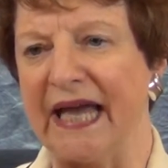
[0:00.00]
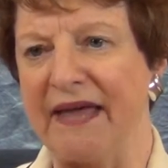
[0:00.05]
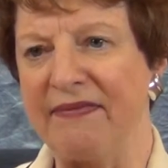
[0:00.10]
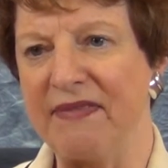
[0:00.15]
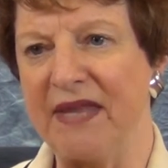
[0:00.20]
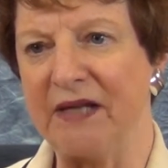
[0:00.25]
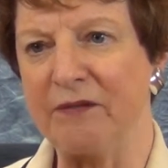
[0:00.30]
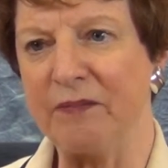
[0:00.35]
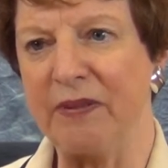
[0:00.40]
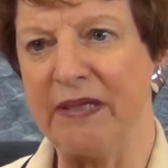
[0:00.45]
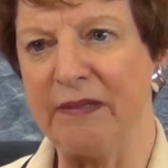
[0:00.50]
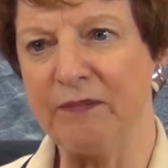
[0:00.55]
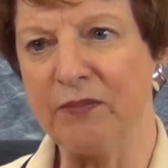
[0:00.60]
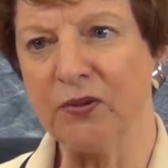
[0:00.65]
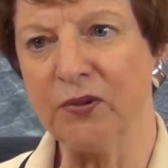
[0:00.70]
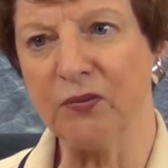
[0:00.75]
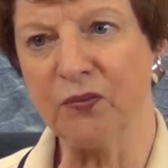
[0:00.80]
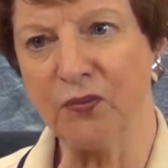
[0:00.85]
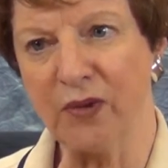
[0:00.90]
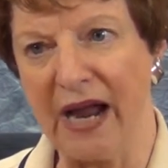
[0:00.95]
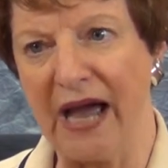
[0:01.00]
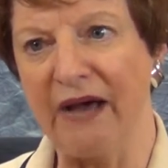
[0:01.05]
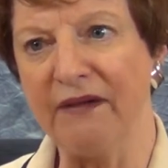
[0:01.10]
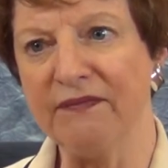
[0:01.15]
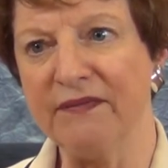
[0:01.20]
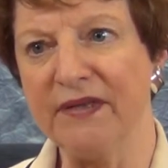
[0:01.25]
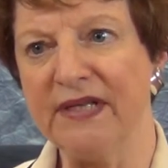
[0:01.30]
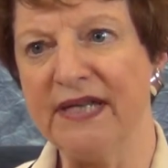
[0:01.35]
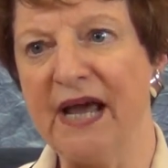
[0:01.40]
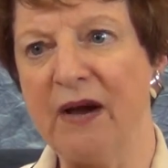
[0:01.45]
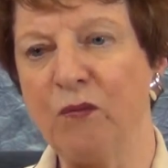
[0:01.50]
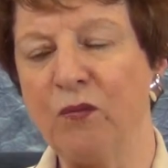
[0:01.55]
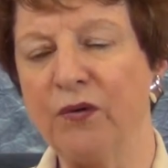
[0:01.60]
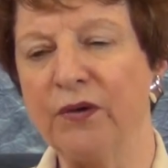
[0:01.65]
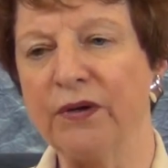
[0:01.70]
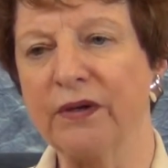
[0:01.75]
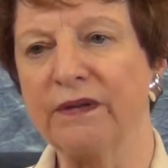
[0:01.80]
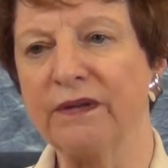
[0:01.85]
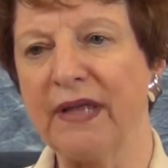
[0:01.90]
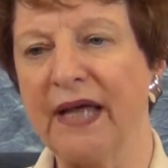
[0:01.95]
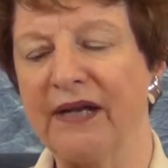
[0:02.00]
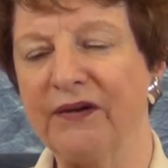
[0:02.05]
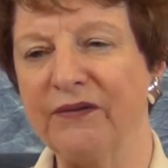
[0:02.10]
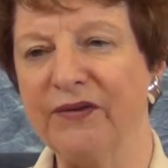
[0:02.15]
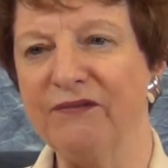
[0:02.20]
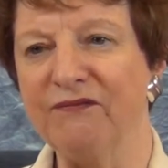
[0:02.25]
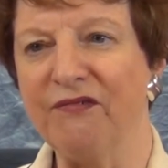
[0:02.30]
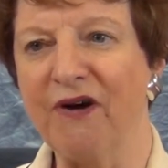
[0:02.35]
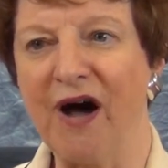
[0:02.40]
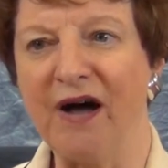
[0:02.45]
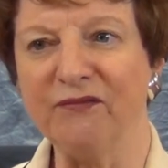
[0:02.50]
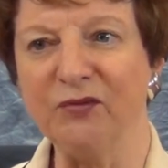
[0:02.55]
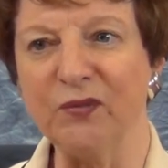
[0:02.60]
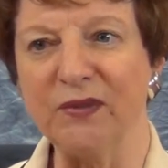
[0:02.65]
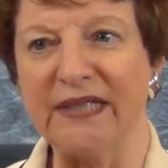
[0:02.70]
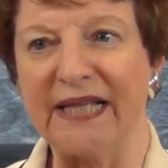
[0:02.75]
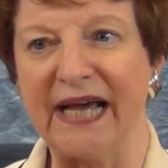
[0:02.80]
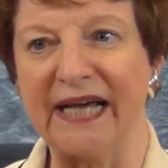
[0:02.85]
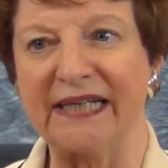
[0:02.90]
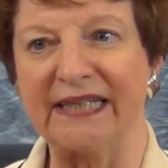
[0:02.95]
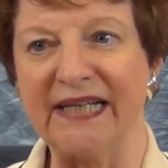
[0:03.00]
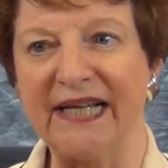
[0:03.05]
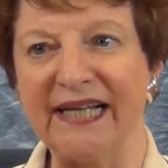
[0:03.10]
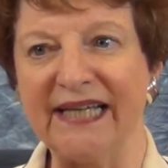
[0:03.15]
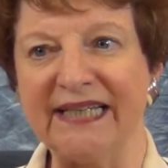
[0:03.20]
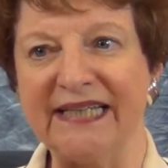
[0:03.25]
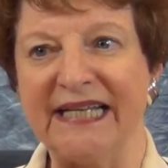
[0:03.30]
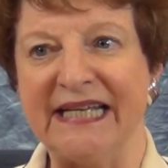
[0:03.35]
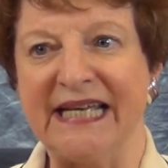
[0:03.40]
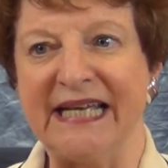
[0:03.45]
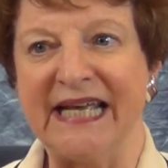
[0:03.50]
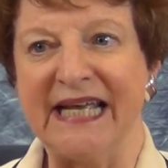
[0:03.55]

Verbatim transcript: and that people around the network that are involved with that client